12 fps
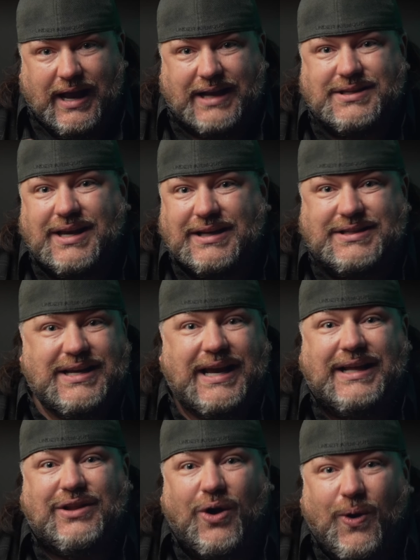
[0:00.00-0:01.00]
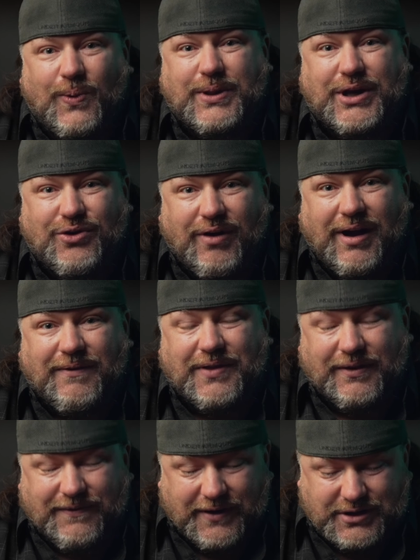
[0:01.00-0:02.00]
It's like seeing the Holy Grail for
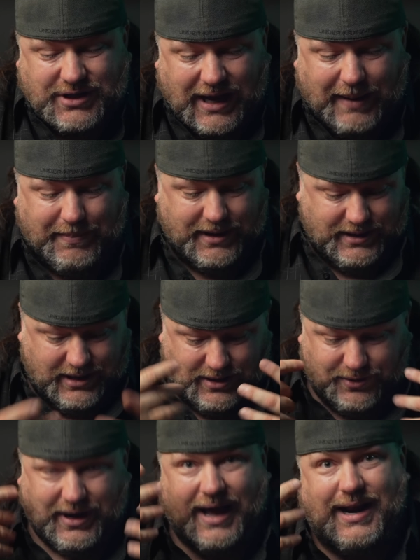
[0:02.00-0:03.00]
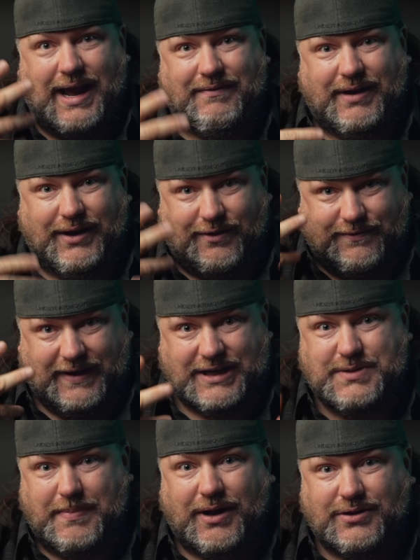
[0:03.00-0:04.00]
the first time, but not having your
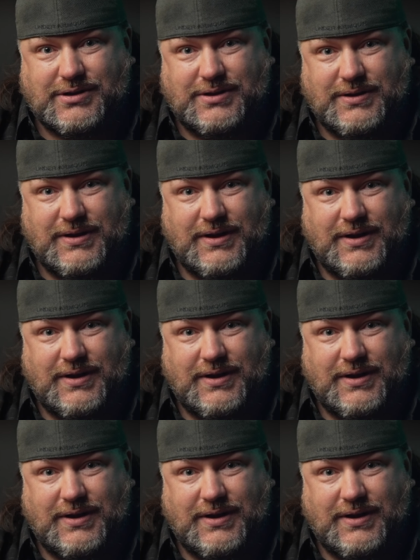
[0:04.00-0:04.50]
face melt.